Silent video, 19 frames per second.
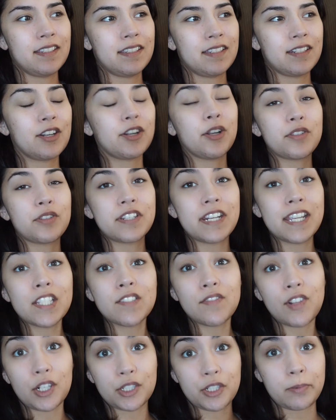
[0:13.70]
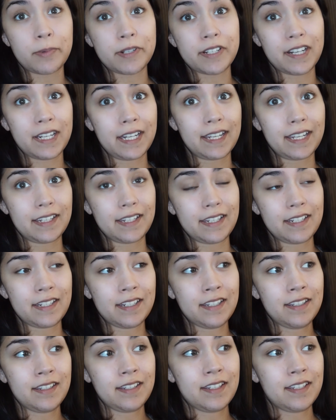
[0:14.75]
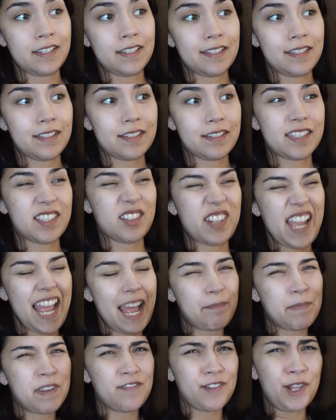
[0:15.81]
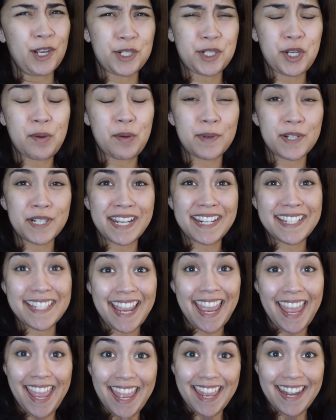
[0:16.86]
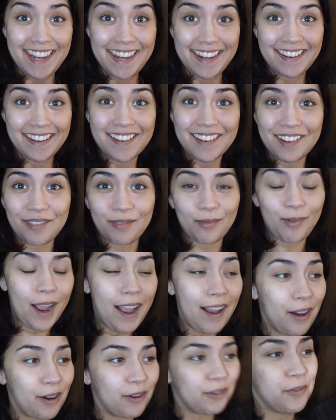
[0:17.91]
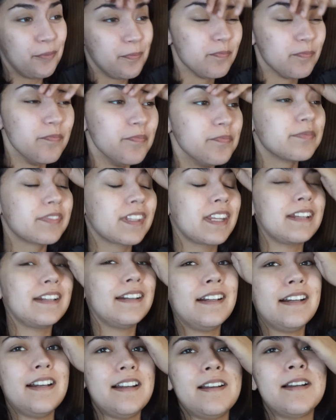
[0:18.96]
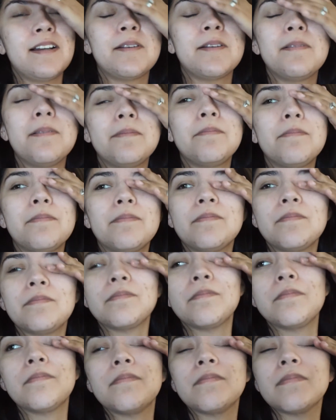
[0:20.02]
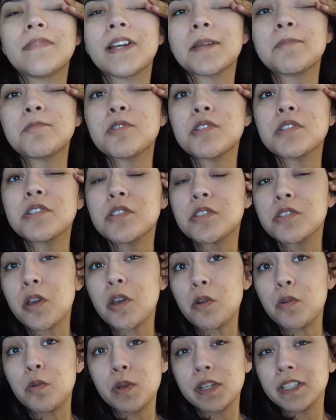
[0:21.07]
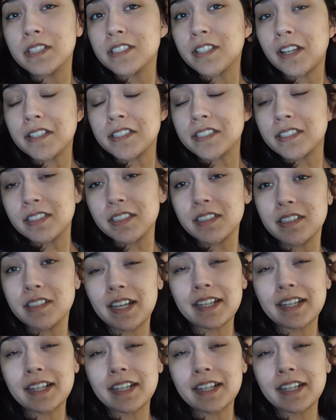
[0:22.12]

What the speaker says: No, today's Vlogtober day 9. So, happy Vlogtober day 10. Wow. I'm just so exhausted.